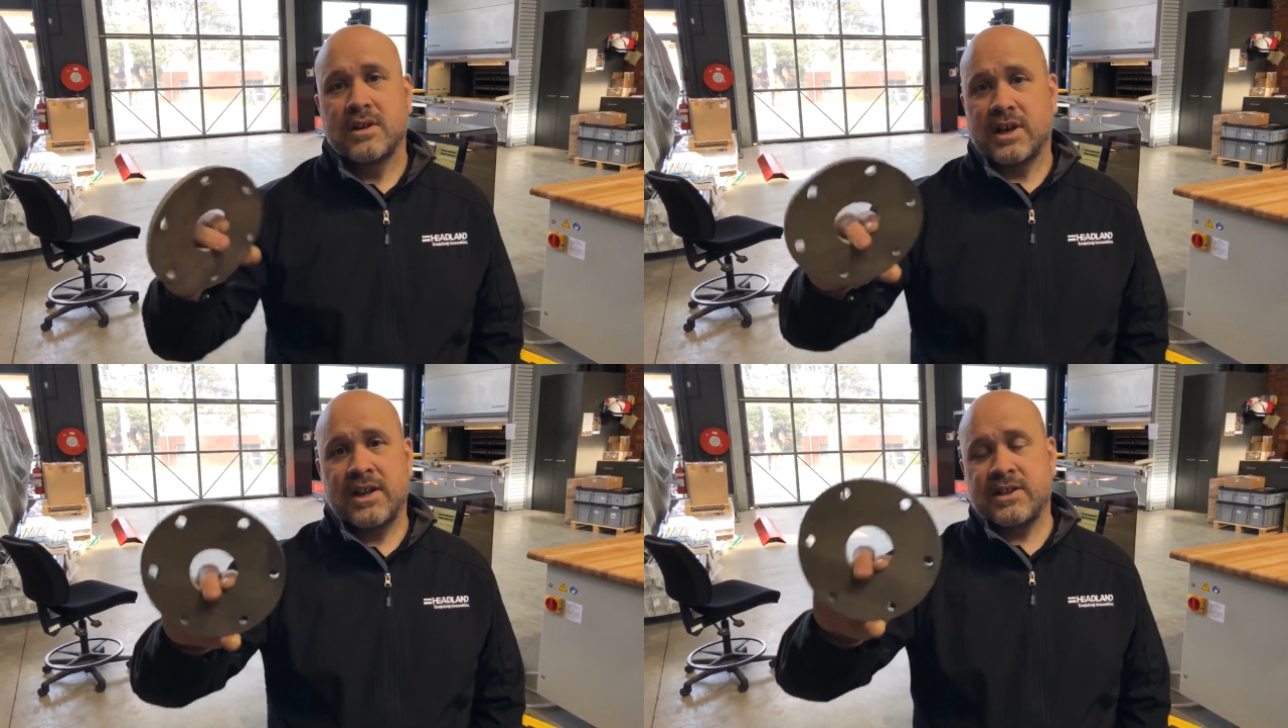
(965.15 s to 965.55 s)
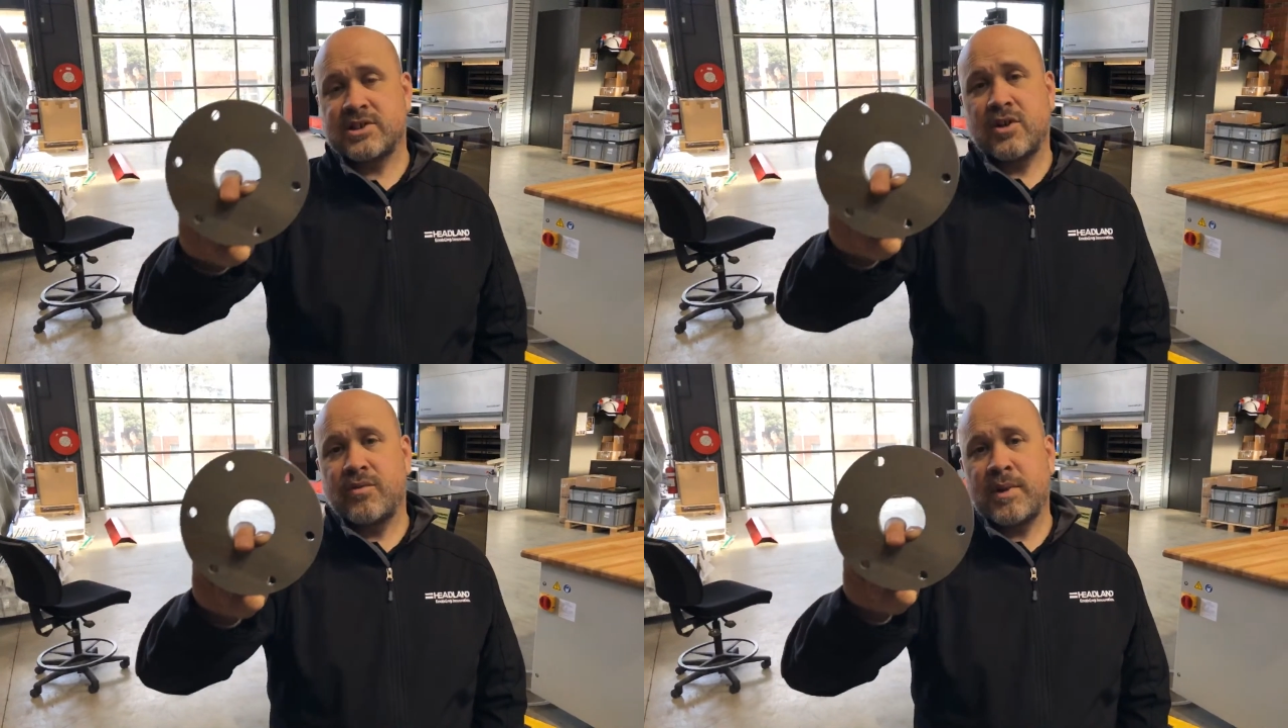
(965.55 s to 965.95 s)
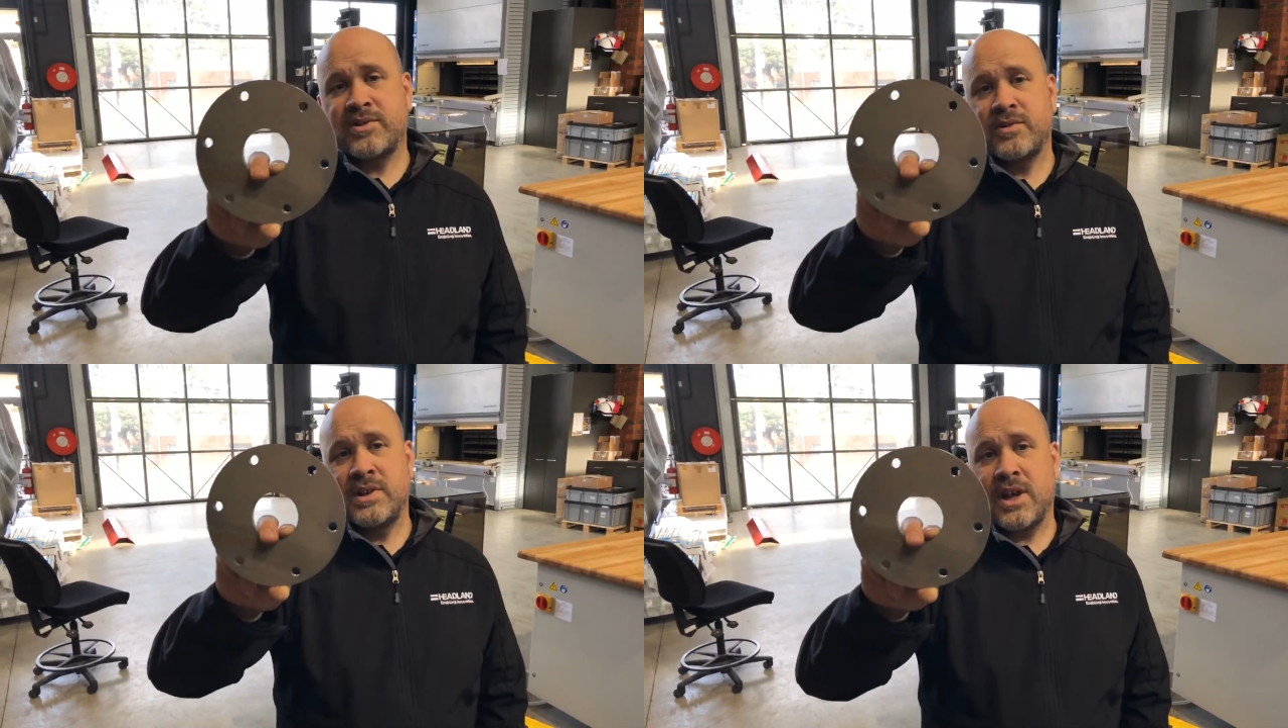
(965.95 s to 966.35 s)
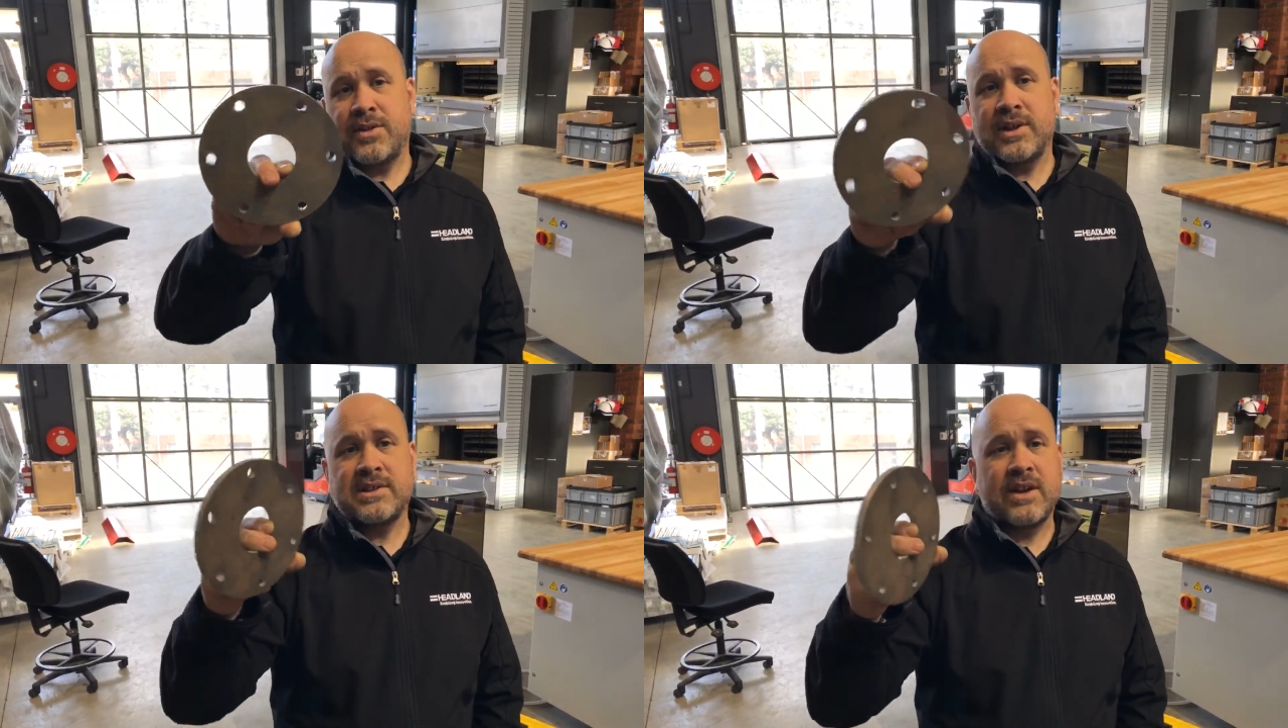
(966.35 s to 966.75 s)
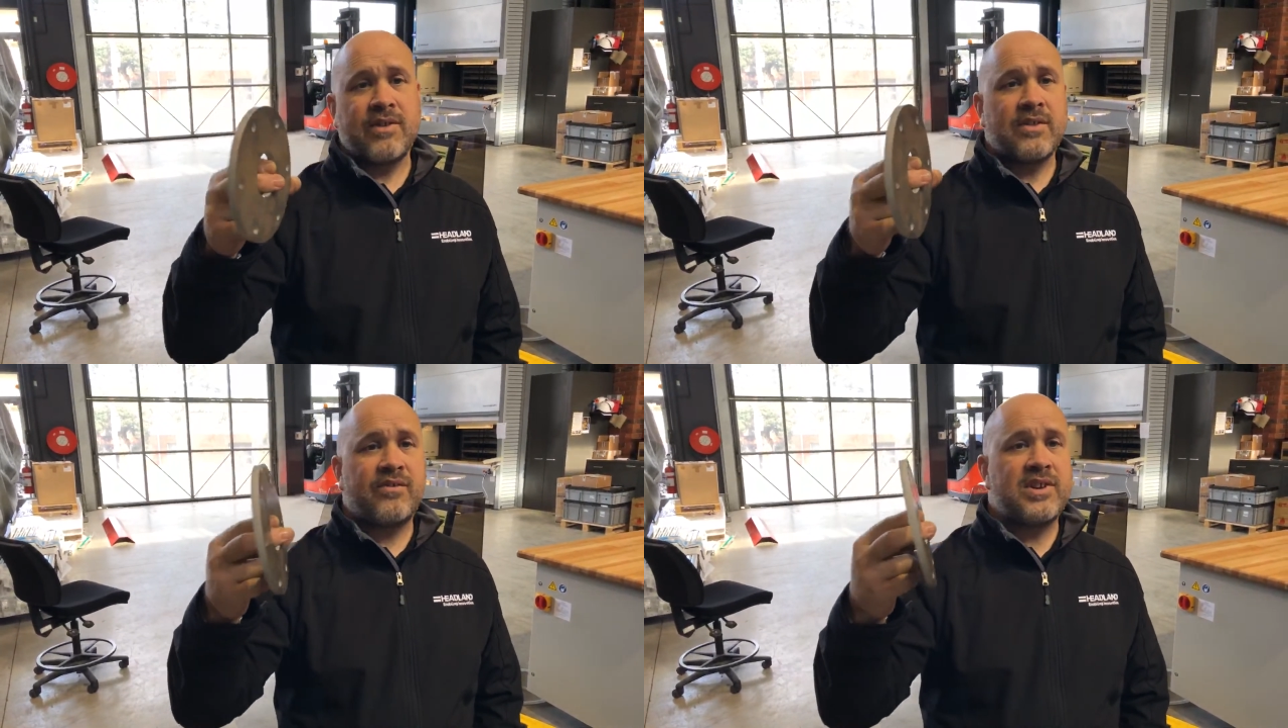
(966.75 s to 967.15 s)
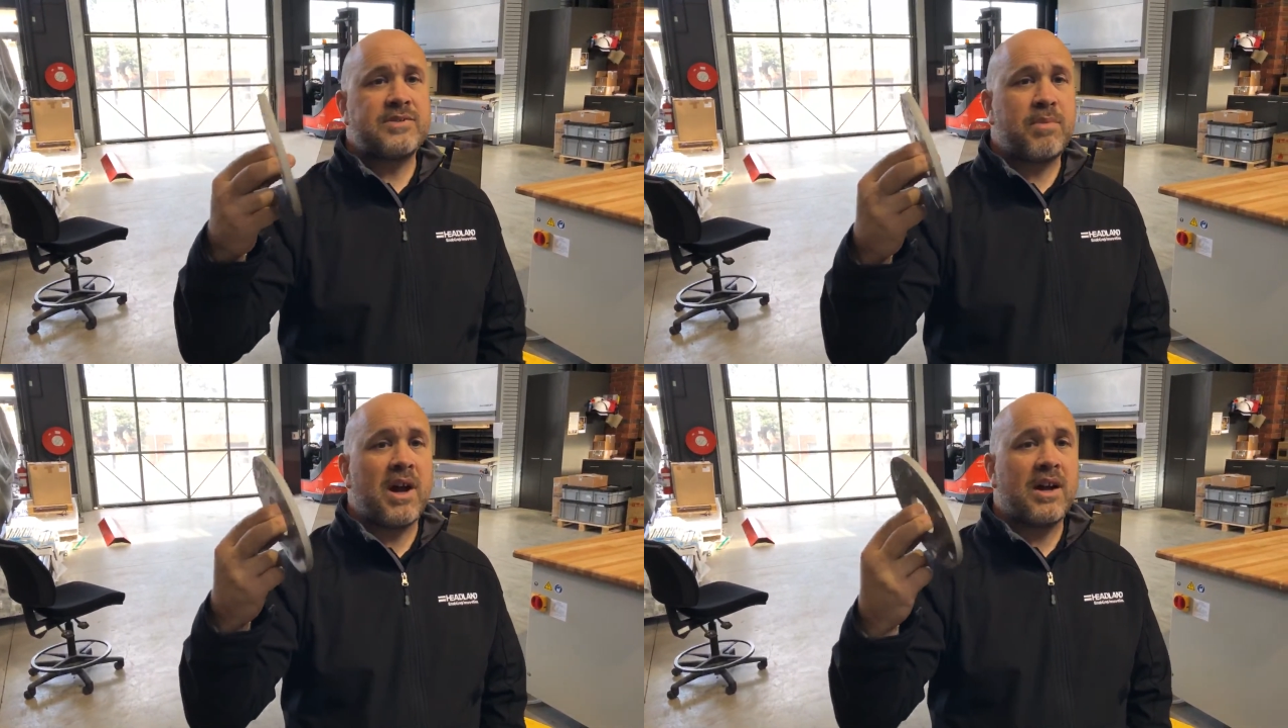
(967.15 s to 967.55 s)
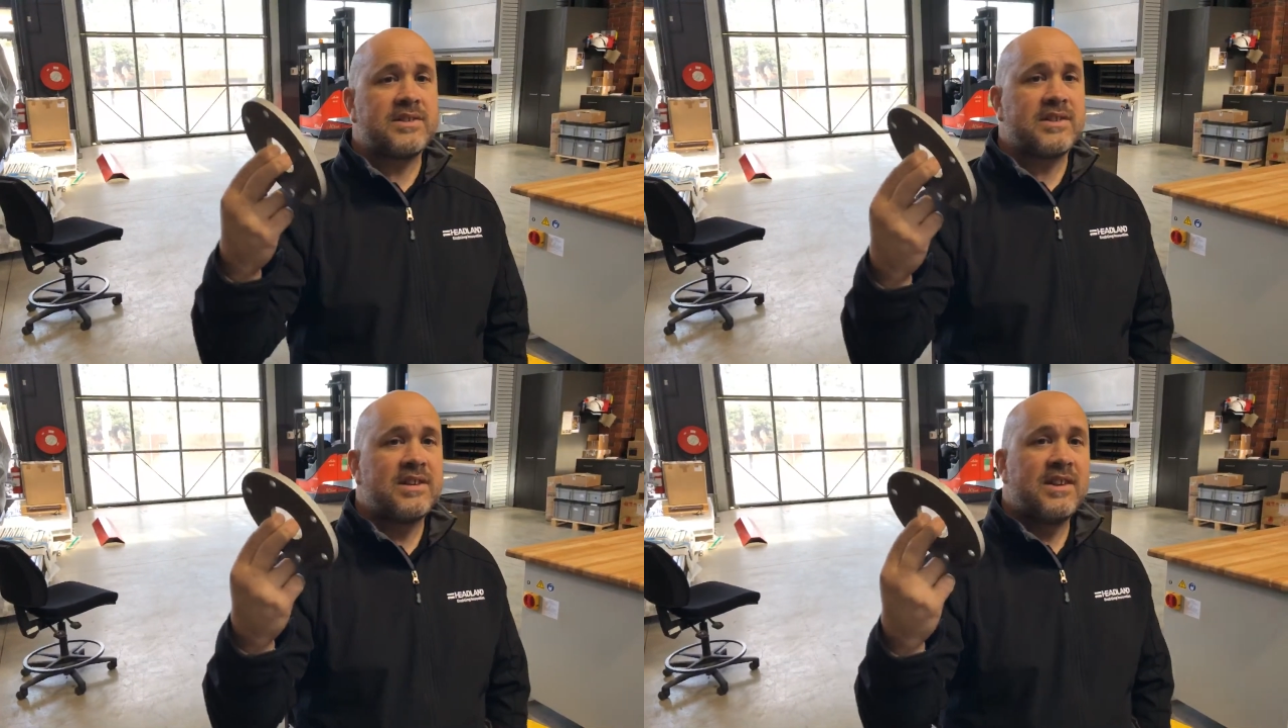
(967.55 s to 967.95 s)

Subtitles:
Okay, then it's going from absolutely nothing to having a finished part